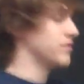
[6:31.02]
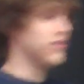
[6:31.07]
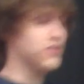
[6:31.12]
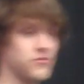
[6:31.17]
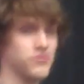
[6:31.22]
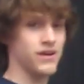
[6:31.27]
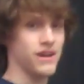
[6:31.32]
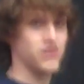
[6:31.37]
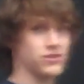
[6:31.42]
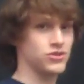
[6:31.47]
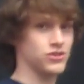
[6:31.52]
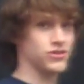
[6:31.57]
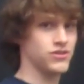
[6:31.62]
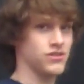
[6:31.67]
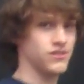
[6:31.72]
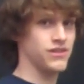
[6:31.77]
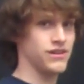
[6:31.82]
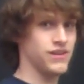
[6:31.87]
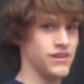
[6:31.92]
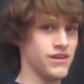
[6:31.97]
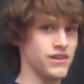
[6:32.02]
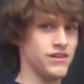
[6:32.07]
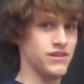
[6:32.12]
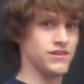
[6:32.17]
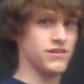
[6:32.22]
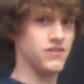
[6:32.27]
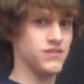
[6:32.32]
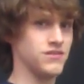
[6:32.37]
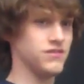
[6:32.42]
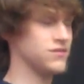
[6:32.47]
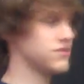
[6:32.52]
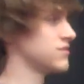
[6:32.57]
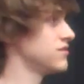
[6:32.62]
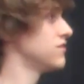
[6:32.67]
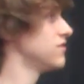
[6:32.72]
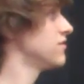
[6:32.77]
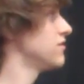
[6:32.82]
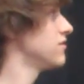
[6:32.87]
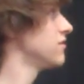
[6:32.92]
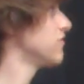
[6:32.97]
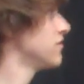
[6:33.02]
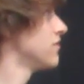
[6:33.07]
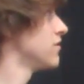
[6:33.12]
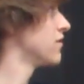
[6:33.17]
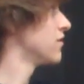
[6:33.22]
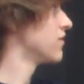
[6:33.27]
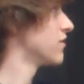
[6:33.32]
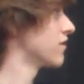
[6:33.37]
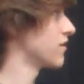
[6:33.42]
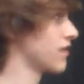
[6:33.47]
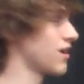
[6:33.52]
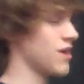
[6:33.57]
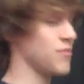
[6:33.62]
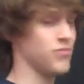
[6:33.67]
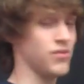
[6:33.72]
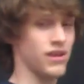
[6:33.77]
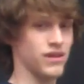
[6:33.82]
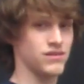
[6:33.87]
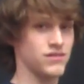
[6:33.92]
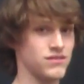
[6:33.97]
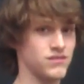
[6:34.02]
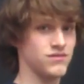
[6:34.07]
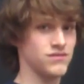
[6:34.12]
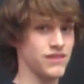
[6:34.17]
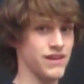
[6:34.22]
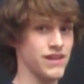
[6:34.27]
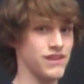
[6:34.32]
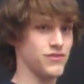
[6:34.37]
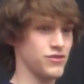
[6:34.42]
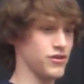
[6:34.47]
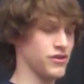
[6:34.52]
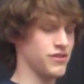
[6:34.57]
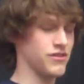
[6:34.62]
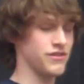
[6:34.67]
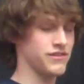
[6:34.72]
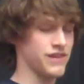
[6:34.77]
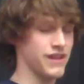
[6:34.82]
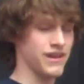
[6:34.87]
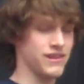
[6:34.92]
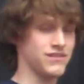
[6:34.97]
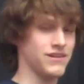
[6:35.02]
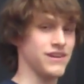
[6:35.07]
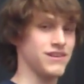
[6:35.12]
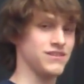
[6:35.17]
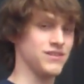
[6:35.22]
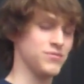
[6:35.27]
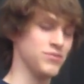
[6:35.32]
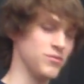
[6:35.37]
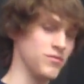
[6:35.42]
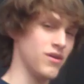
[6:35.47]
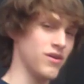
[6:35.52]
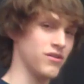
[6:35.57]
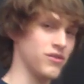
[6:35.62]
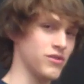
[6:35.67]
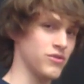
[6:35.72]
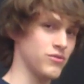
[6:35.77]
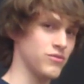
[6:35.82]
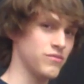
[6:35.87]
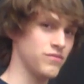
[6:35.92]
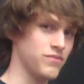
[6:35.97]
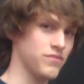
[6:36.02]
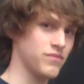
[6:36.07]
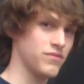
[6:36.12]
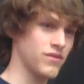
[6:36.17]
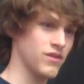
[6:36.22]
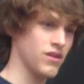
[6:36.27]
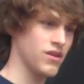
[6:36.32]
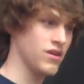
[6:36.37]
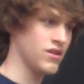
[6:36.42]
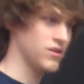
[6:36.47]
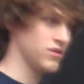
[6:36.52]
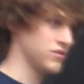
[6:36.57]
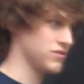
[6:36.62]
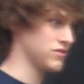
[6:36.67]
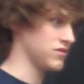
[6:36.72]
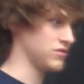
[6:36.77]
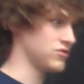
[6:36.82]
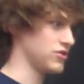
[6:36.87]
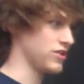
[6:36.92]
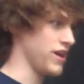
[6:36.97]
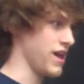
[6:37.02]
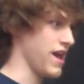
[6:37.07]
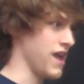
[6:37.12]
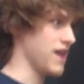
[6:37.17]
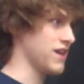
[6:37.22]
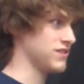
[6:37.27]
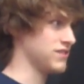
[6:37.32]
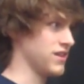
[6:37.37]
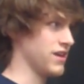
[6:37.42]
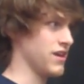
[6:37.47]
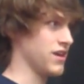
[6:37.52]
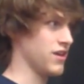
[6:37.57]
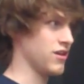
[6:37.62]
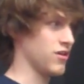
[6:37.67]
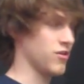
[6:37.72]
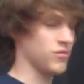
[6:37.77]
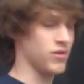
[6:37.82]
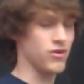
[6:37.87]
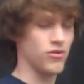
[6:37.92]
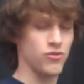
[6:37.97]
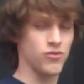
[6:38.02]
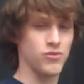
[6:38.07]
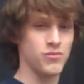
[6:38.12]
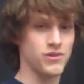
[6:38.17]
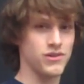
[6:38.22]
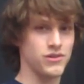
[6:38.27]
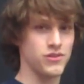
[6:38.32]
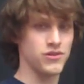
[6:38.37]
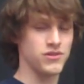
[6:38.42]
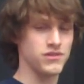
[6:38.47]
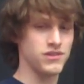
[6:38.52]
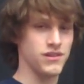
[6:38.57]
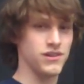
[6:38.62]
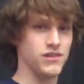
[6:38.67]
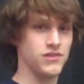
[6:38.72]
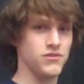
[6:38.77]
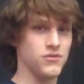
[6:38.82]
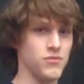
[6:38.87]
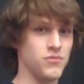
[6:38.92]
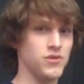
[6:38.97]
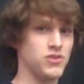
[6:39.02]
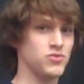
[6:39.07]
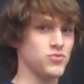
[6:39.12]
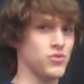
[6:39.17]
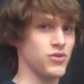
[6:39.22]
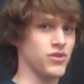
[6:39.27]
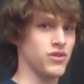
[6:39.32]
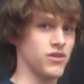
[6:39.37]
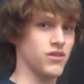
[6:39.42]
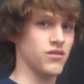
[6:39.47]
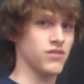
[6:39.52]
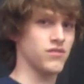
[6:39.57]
This reaction is complex. It takes a simple molecule, such as a carbonyl group, and turns it into a much more